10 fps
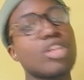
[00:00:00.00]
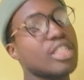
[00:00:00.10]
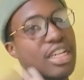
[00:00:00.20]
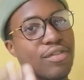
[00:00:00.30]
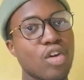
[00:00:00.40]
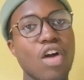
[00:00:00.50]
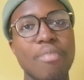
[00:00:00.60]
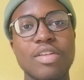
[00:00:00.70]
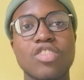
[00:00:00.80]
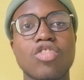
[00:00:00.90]
Just follow
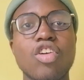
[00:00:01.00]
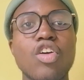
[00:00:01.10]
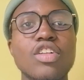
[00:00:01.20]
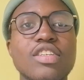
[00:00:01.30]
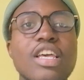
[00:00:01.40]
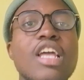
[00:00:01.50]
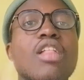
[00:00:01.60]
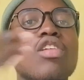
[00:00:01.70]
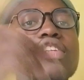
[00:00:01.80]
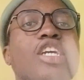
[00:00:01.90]
up these tutorials
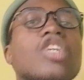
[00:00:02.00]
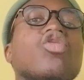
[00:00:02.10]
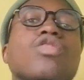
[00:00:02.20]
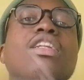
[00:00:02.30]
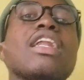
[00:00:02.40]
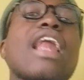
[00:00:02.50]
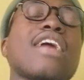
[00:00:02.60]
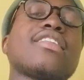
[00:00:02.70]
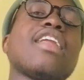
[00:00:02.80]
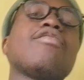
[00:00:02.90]
to take you to the
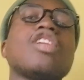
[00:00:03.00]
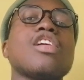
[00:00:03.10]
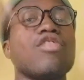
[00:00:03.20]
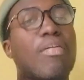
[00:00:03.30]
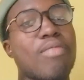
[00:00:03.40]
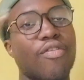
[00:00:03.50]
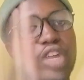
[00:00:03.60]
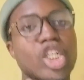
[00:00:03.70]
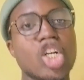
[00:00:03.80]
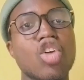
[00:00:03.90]
next level in your
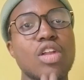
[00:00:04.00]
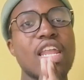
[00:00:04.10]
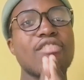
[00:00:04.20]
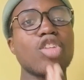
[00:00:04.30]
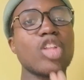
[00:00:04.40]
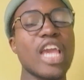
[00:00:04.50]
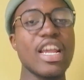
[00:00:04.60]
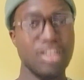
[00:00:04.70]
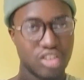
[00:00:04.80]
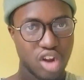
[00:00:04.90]
professional level
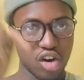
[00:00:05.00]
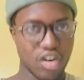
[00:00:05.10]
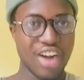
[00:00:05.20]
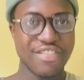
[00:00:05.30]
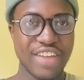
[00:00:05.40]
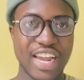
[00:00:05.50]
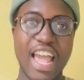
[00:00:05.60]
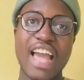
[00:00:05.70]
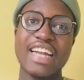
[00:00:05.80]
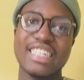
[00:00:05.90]
in your
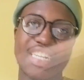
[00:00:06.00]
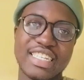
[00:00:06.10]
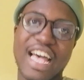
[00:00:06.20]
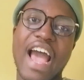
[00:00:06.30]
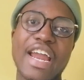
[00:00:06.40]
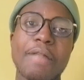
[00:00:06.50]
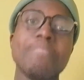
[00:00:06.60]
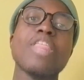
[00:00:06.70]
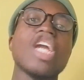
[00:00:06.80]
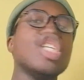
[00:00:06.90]
graphic
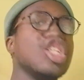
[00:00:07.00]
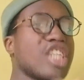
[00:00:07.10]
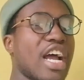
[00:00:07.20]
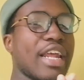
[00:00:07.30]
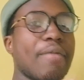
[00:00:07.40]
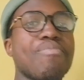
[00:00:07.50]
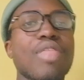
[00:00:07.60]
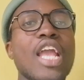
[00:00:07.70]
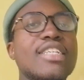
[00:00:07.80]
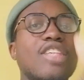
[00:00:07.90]
design journey.
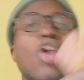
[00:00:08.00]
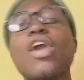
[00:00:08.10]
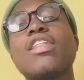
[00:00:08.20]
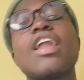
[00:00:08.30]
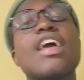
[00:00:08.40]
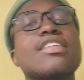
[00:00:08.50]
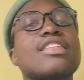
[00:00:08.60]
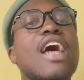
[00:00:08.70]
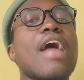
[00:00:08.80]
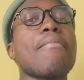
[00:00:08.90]
See you in the
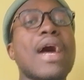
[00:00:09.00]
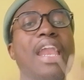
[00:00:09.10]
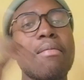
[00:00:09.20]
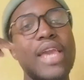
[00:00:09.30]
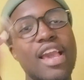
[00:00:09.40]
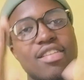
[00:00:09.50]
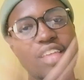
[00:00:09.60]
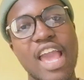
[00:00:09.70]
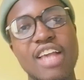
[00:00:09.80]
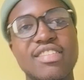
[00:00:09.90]
next time. My name is
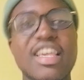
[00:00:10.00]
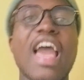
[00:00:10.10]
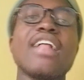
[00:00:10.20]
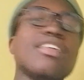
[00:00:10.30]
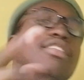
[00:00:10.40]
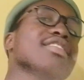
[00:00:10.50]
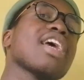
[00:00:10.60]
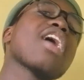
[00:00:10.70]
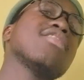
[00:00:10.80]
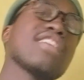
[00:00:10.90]
AZ and this
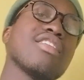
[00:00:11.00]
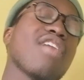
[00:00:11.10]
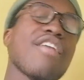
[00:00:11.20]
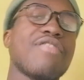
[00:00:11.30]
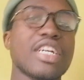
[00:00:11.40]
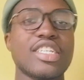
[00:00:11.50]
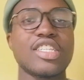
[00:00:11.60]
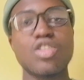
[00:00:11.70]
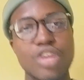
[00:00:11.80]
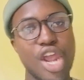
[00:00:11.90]
is AZ Graphic
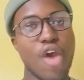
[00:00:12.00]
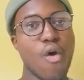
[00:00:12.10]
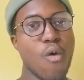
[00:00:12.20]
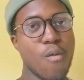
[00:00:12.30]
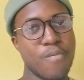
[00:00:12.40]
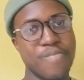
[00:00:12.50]
Studio.